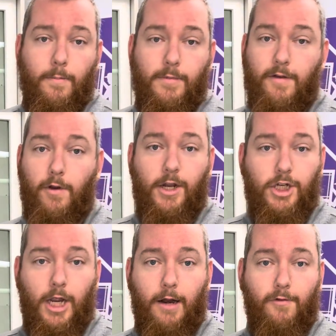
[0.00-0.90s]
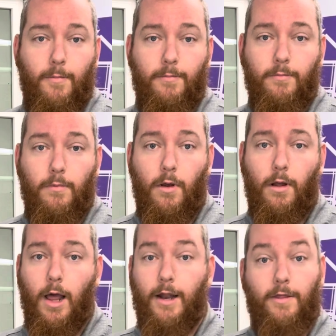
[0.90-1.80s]
differentiate it from a
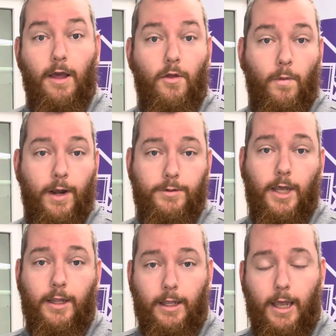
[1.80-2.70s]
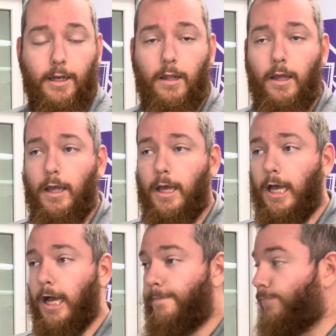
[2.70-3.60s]
lot of the other windows I can get.
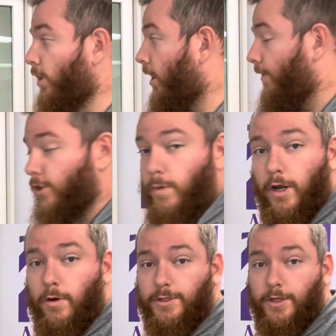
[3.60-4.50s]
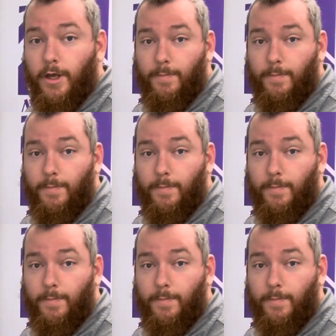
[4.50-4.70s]
This window is a